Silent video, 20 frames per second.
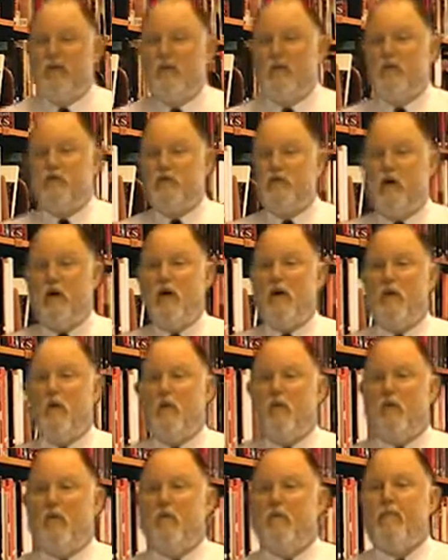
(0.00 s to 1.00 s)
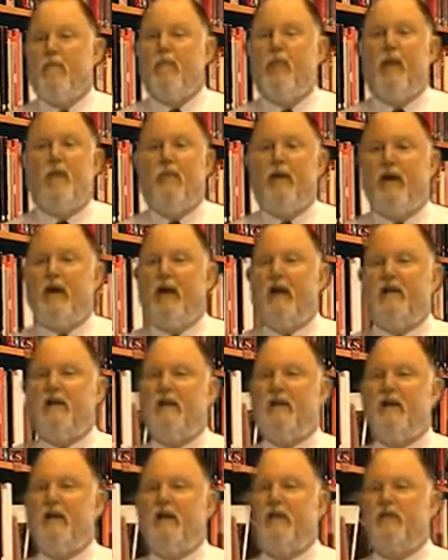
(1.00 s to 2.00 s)
So by
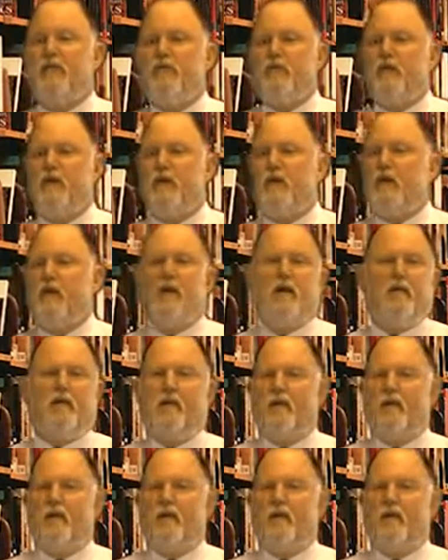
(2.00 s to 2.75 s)
1983,